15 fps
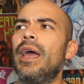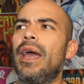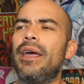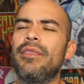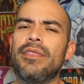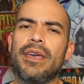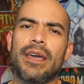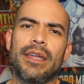
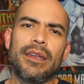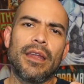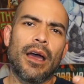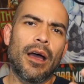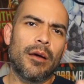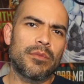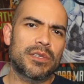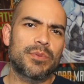and then
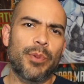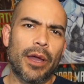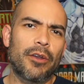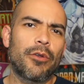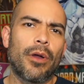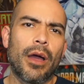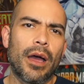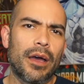
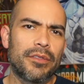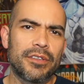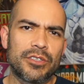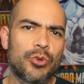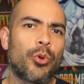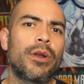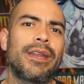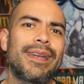the
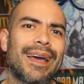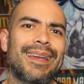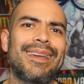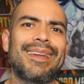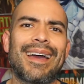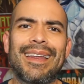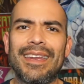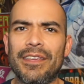
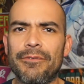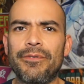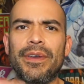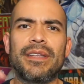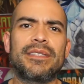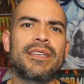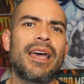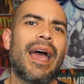2099
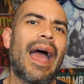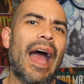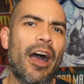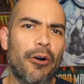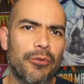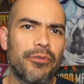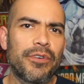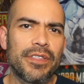event
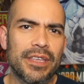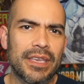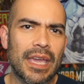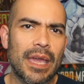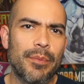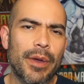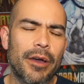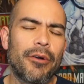Alpha that
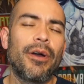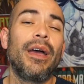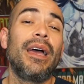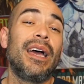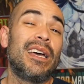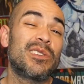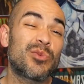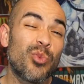came out,
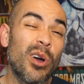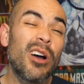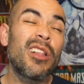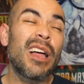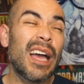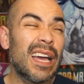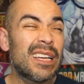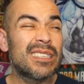as well
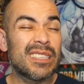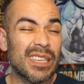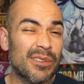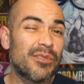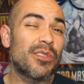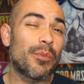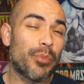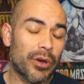as
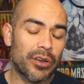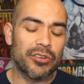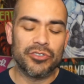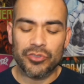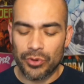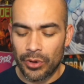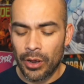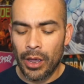even the
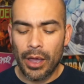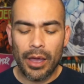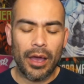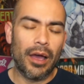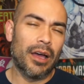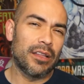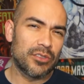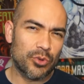Punisher
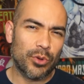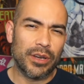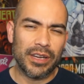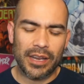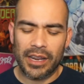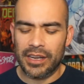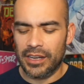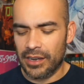
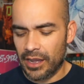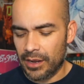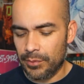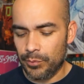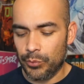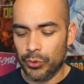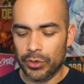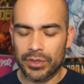
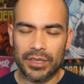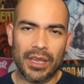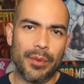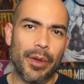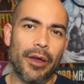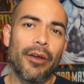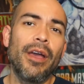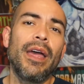2099 book that came
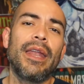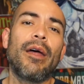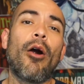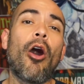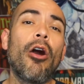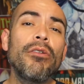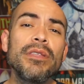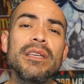out. Now
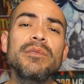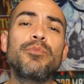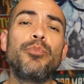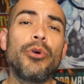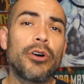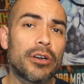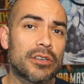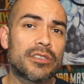all these
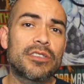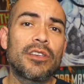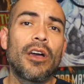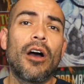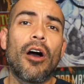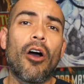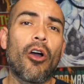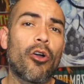books
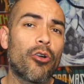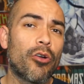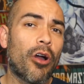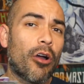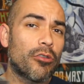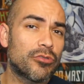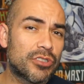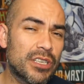
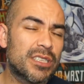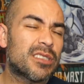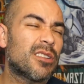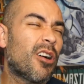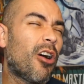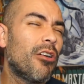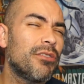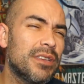are just
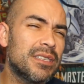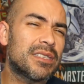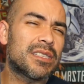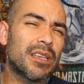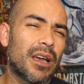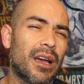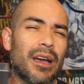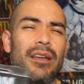all these
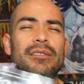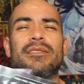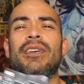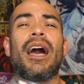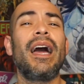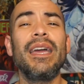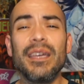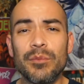
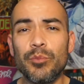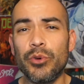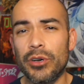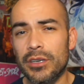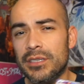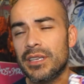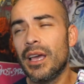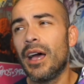tie-in
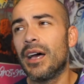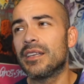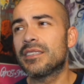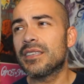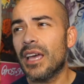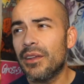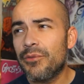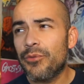books,
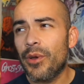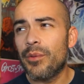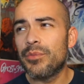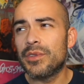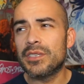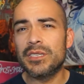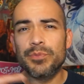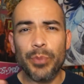aside from
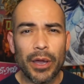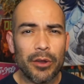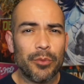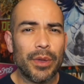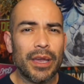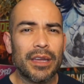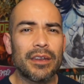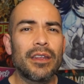the
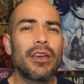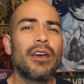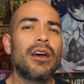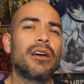Spider-Man